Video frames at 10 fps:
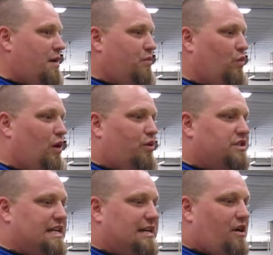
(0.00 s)
But what we're
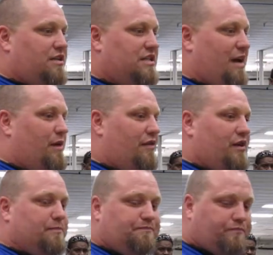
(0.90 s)
seeing on some of
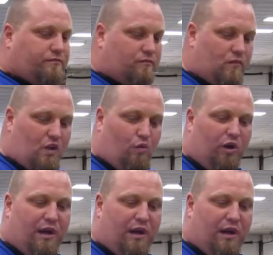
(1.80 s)
them, one